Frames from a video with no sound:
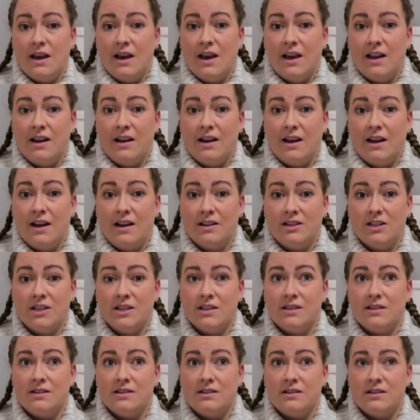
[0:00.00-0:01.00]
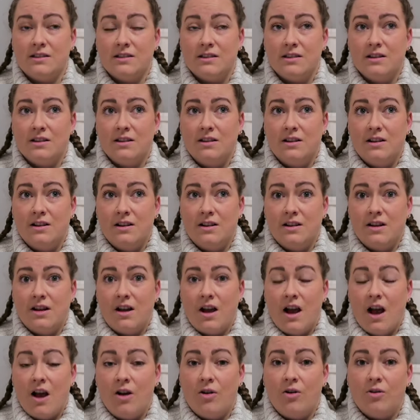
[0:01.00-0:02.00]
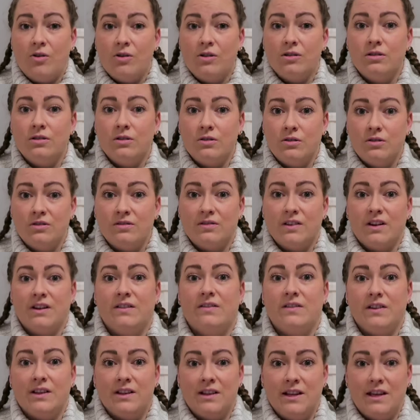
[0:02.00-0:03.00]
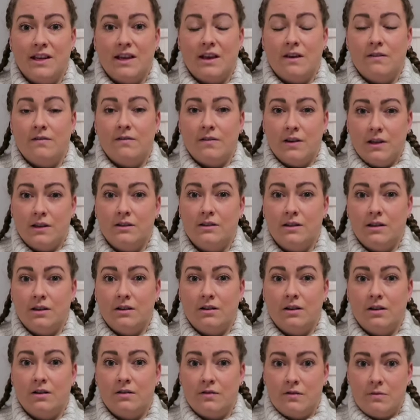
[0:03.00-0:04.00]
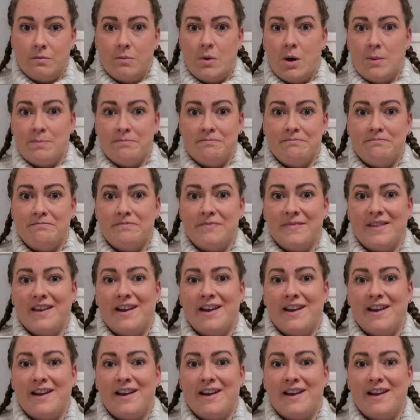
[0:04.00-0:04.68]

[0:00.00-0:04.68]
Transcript: And I just, all over, I feel like a failure of a mum.